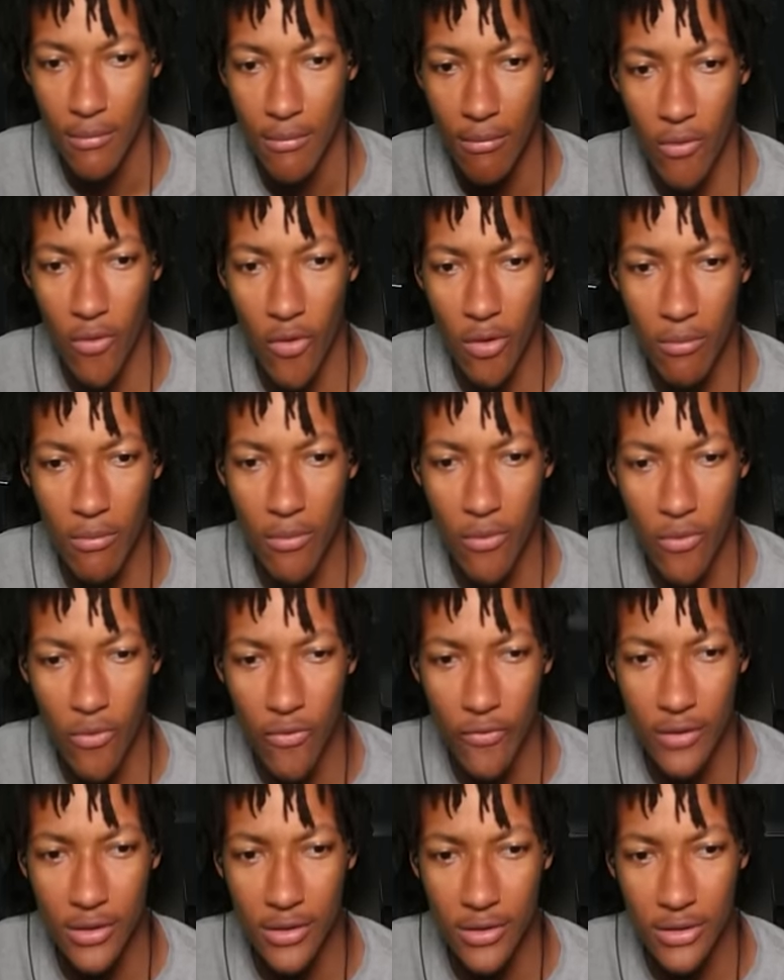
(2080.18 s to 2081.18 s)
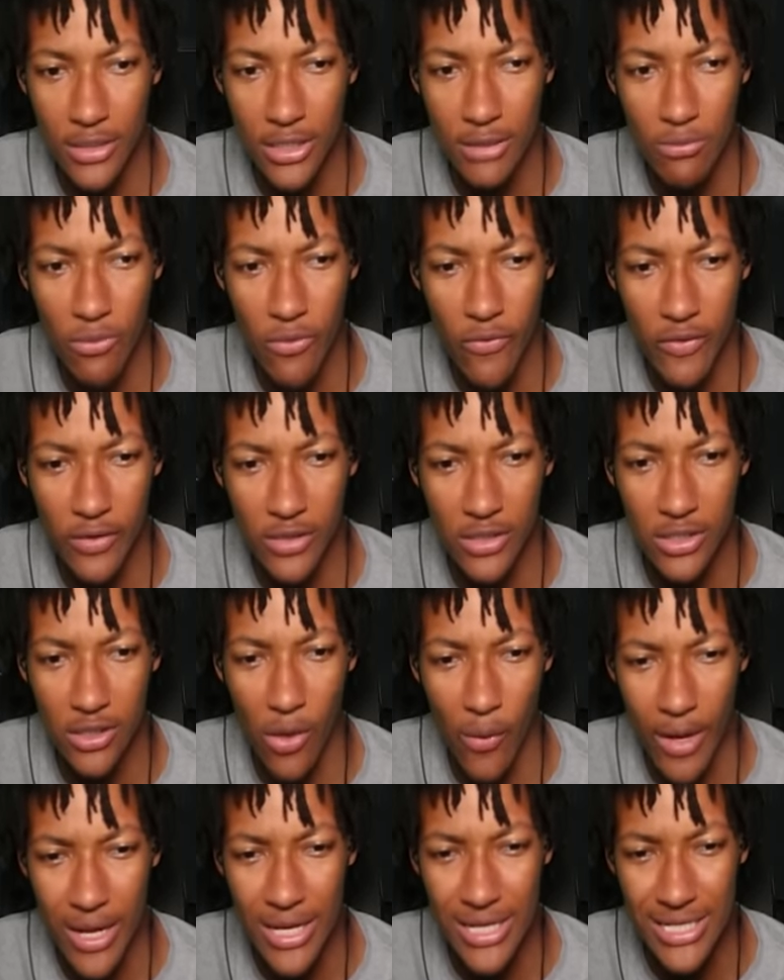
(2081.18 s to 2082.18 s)
More movies. These movies is
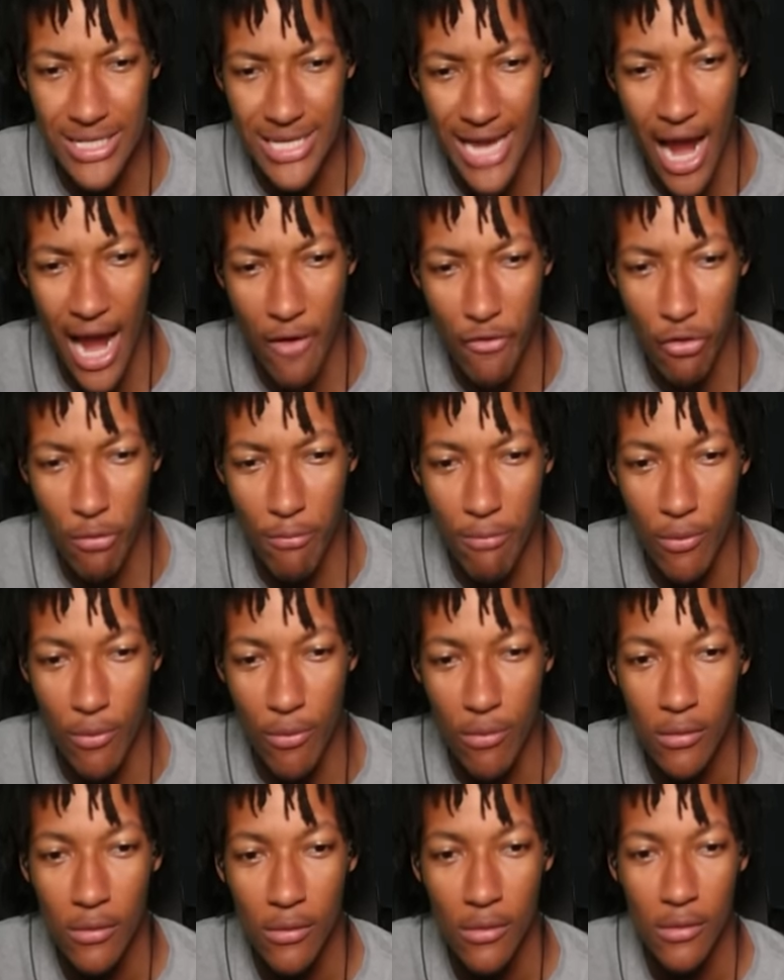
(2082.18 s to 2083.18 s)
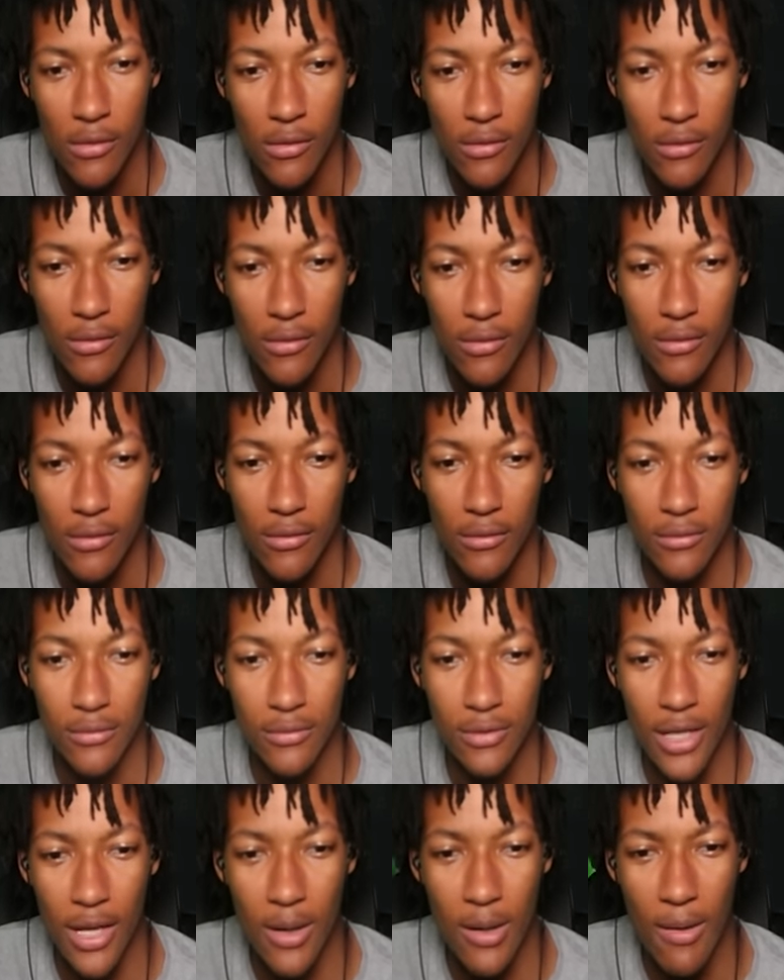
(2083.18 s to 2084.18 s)
low-key terrible.
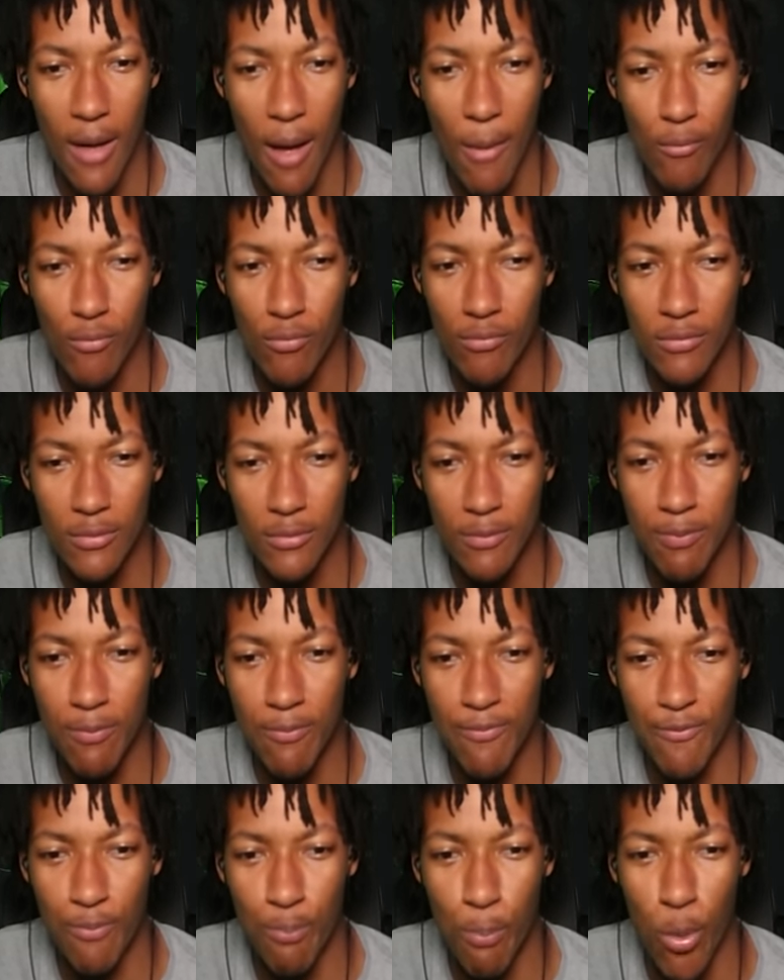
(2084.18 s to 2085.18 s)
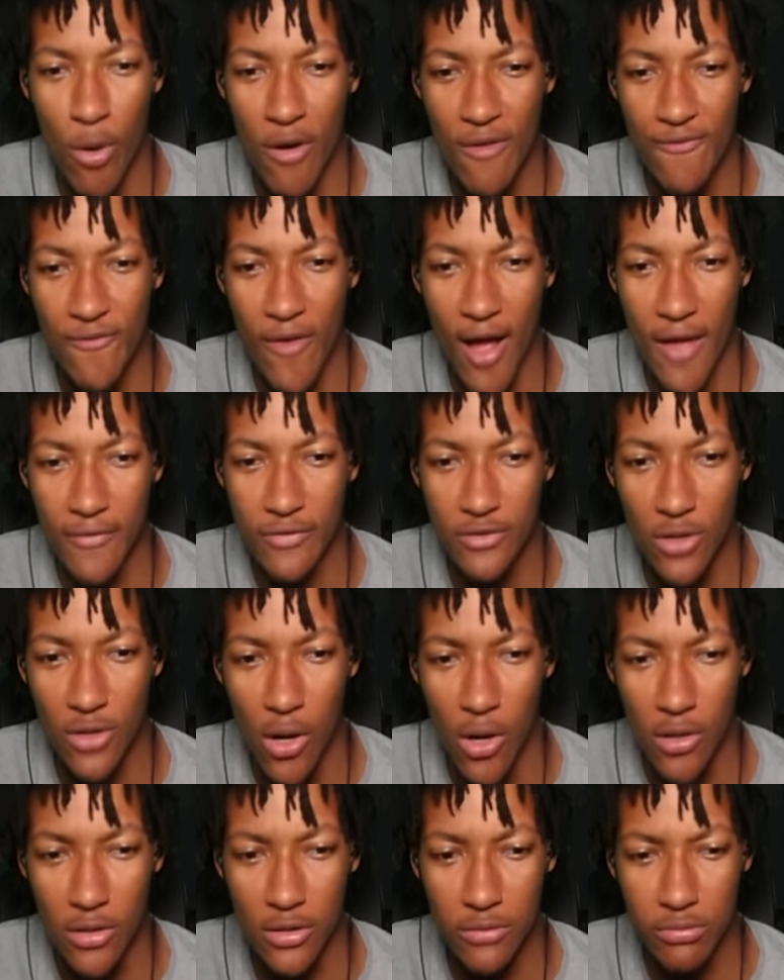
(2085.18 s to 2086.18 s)
Damn, they, I'm zero point five
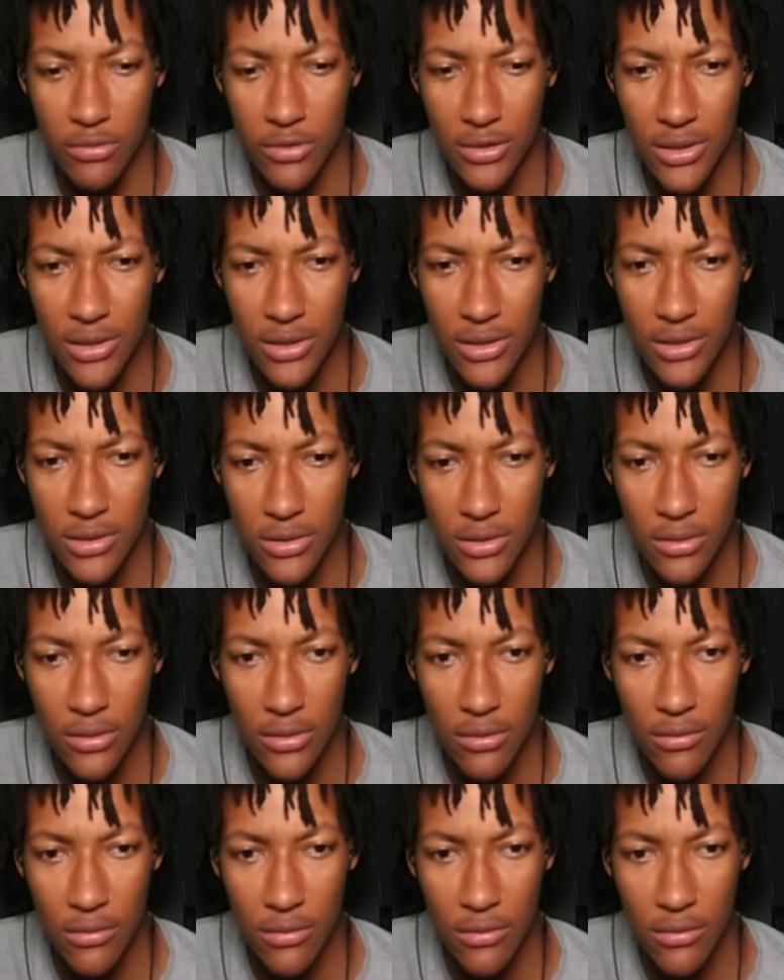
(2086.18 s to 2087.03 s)
stars. What is this?